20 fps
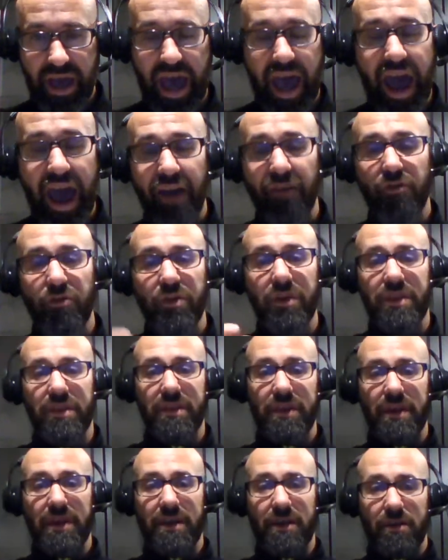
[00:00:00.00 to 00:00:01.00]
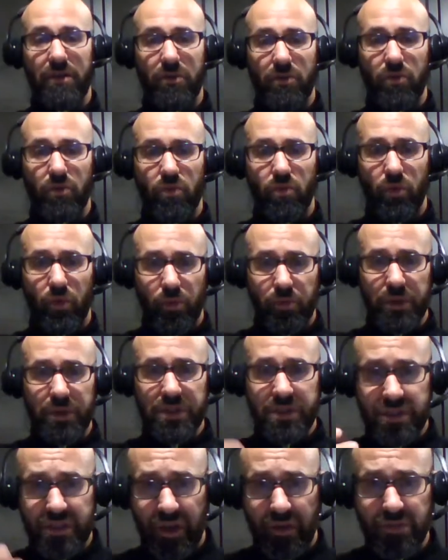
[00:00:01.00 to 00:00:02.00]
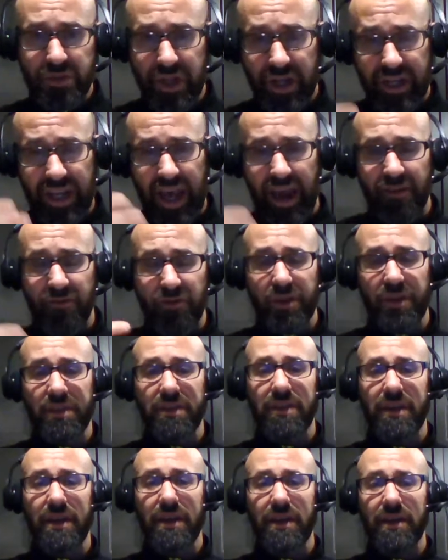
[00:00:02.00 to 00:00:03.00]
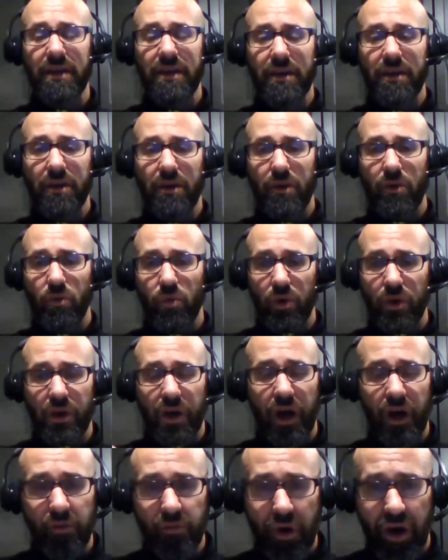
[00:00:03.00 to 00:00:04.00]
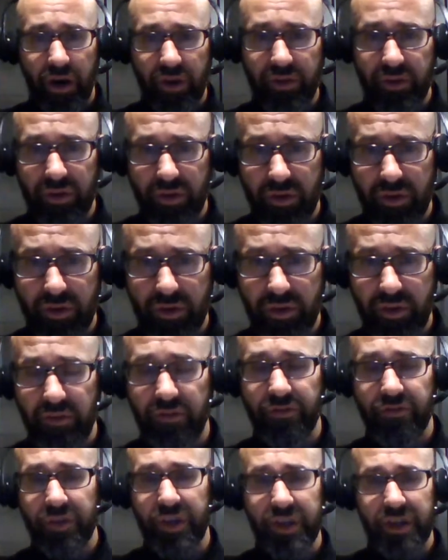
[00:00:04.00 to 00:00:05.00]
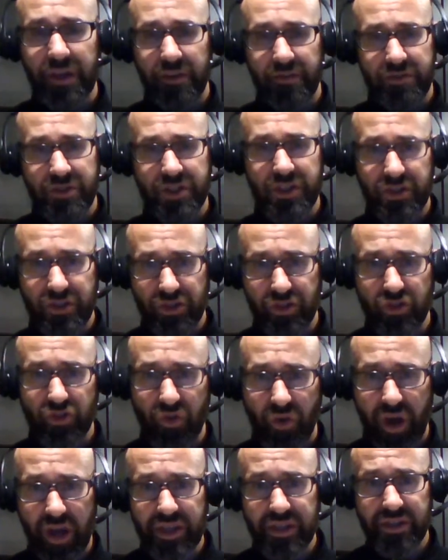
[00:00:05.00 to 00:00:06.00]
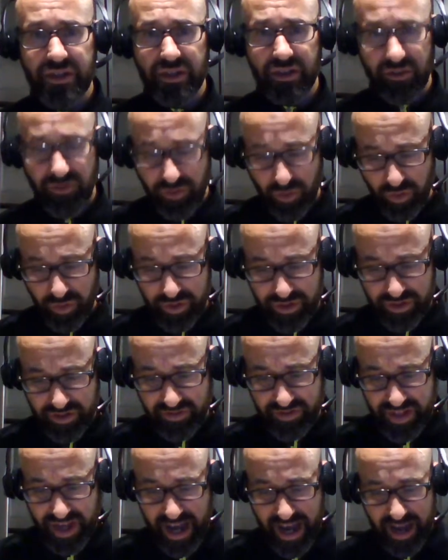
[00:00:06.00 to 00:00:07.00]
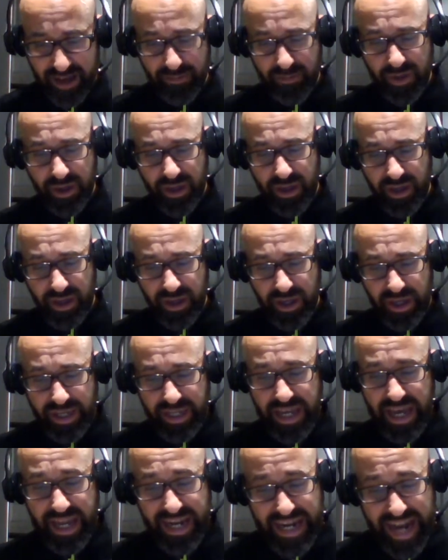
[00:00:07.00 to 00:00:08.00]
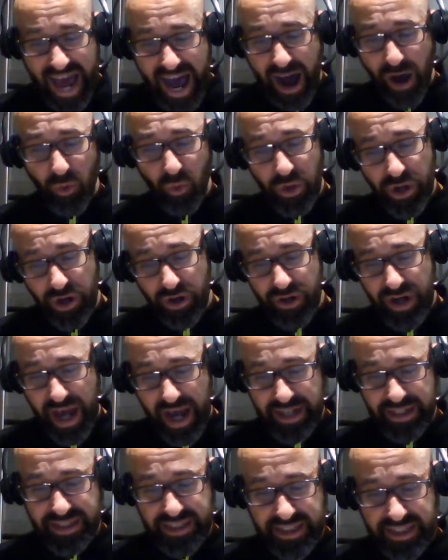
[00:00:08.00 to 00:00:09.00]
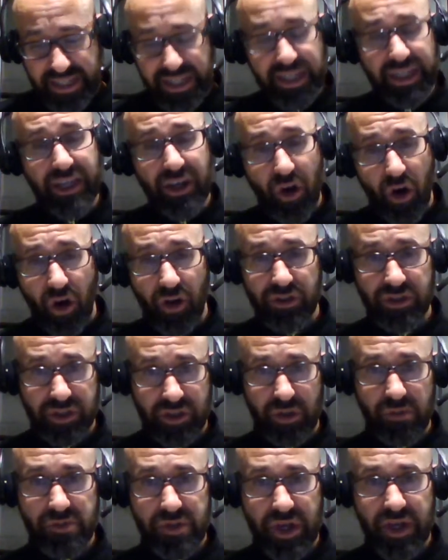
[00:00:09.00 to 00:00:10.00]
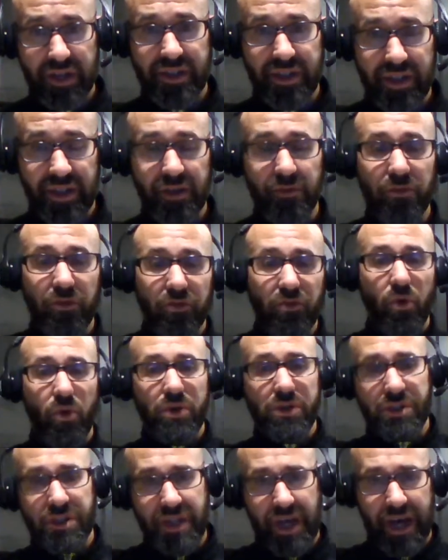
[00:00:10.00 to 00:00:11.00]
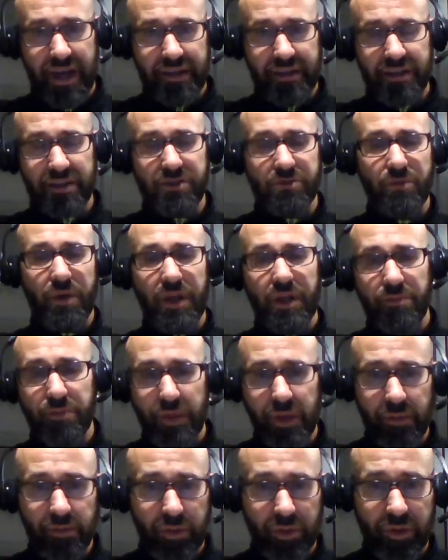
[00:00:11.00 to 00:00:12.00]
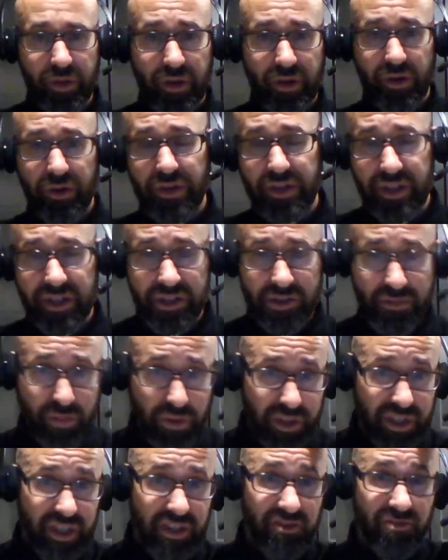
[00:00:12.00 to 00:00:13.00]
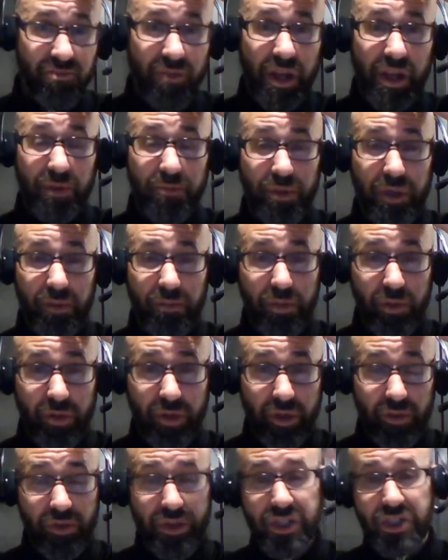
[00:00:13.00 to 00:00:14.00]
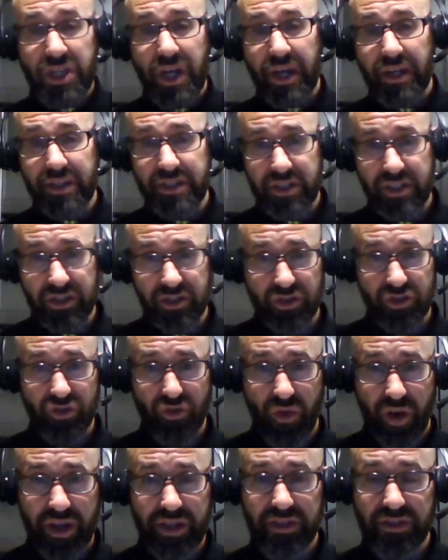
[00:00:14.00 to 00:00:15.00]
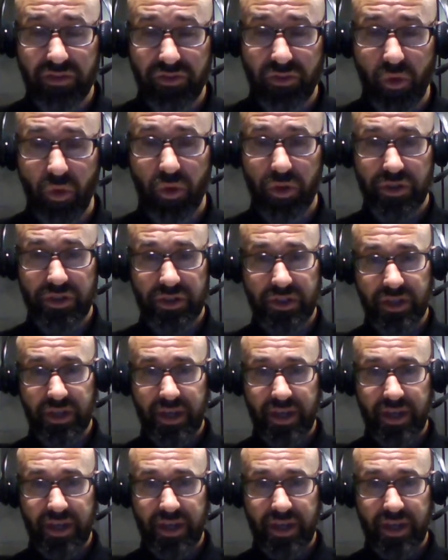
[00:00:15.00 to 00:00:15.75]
Everything will be subject, everything will come under the feet of Jesus Christ in the fullness of time. Yet now we are not seeing all subject to him. Of course not. There's many people that are in disbelief, many people that reject Jesus Christ, of course.